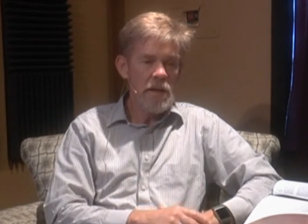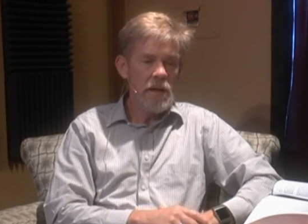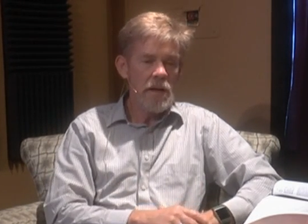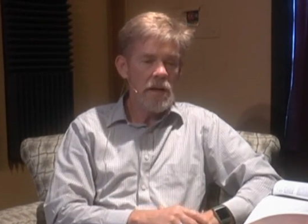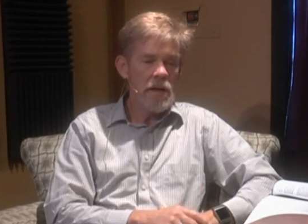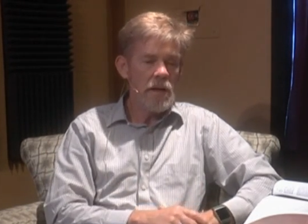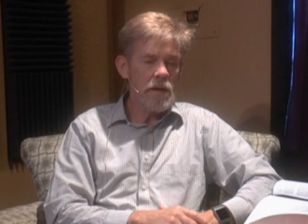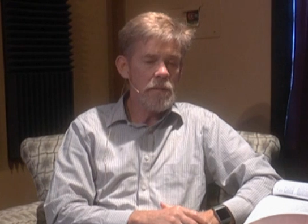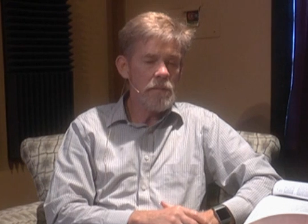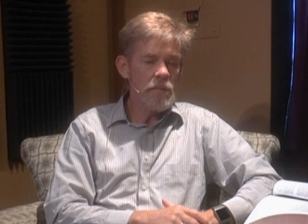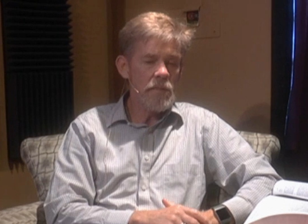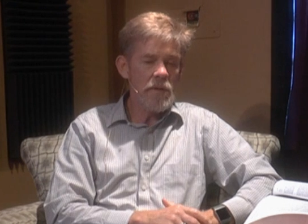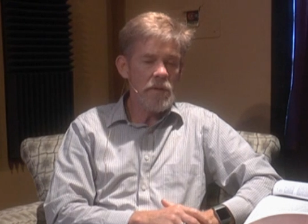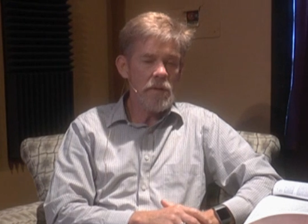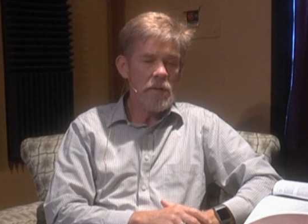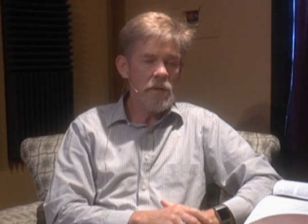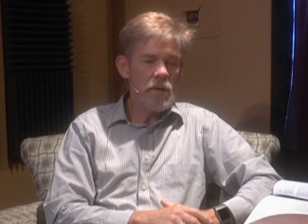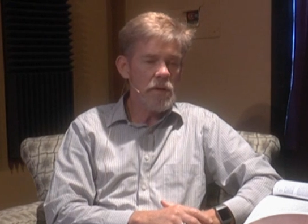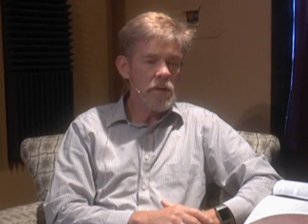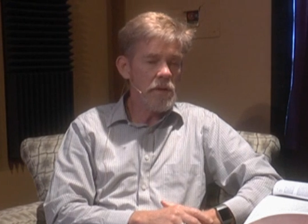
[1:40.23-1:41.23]
Um,
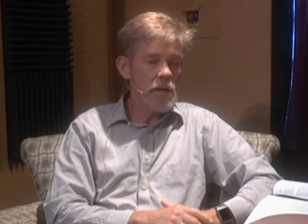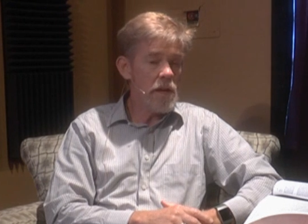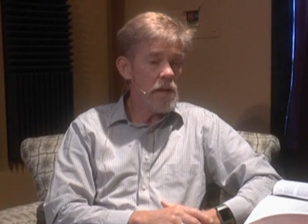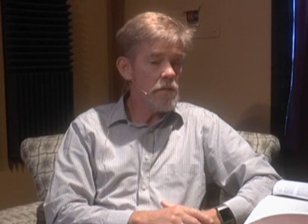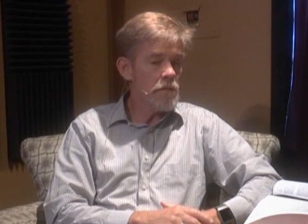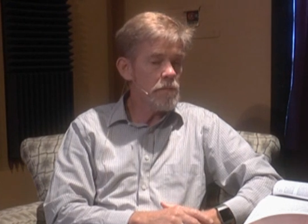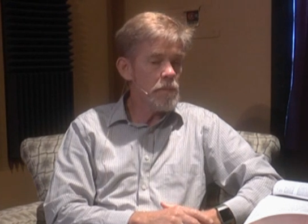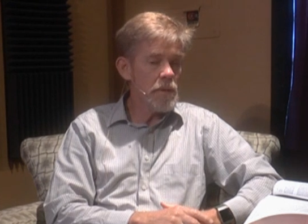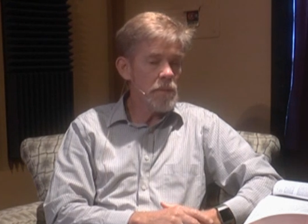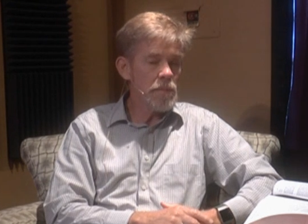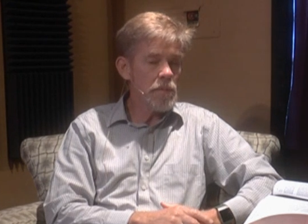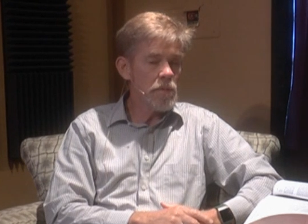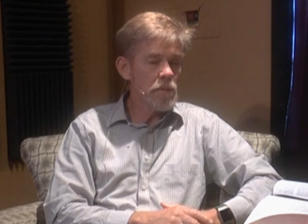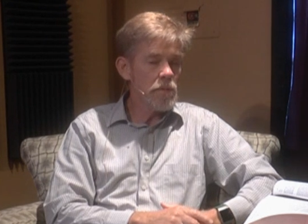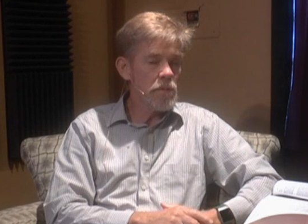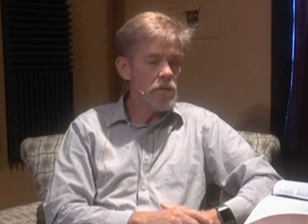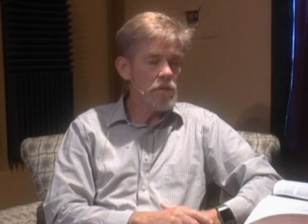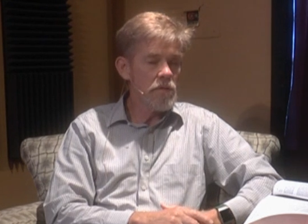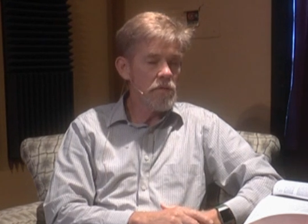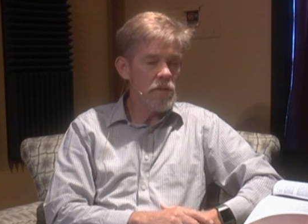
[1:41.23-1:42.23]
a lot of
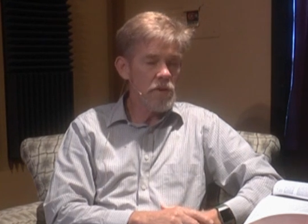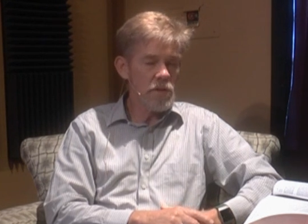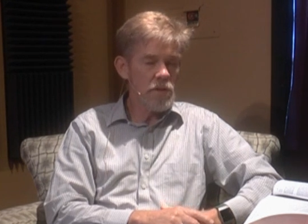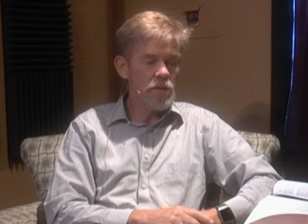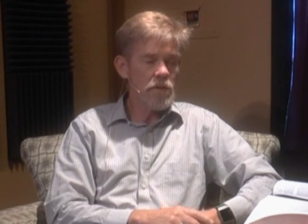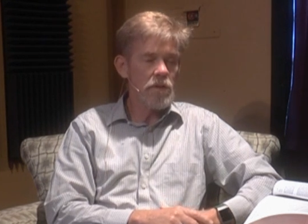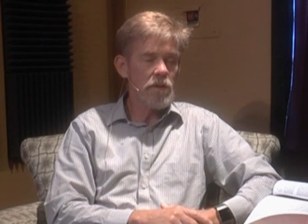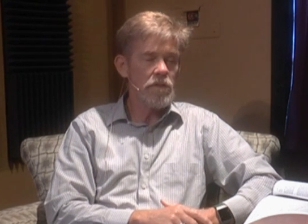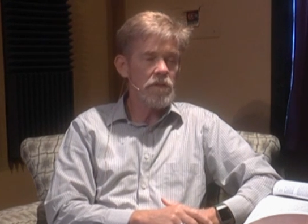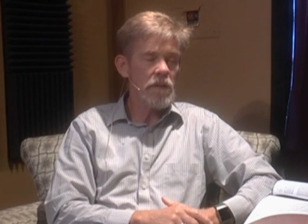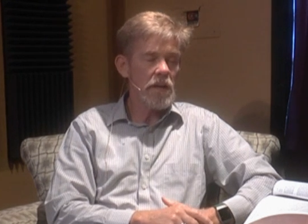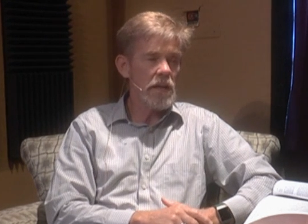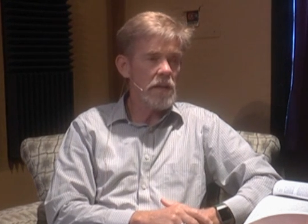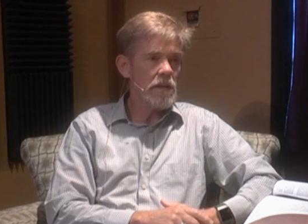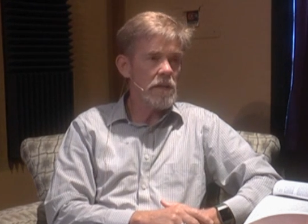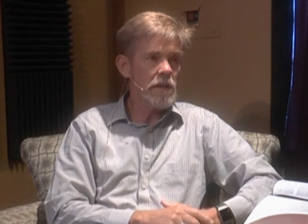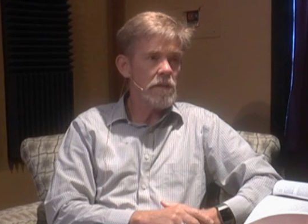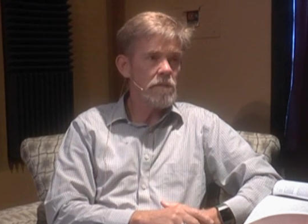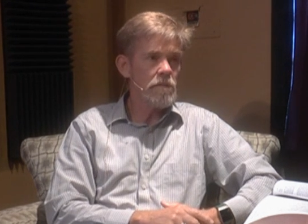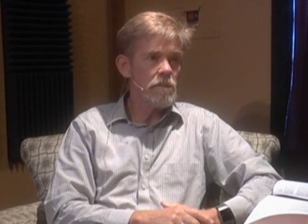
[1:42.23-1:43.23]
people converted to
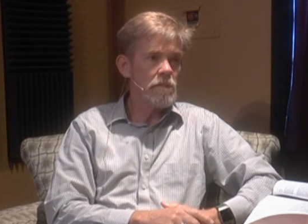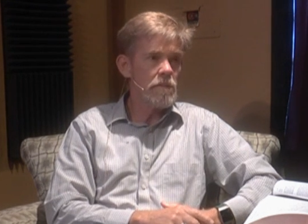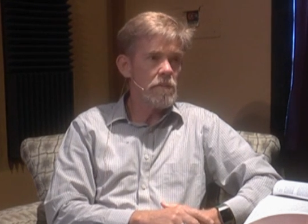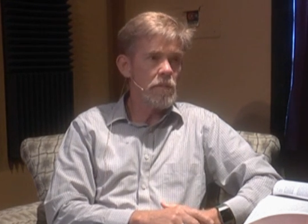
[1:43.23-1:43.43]
Christianity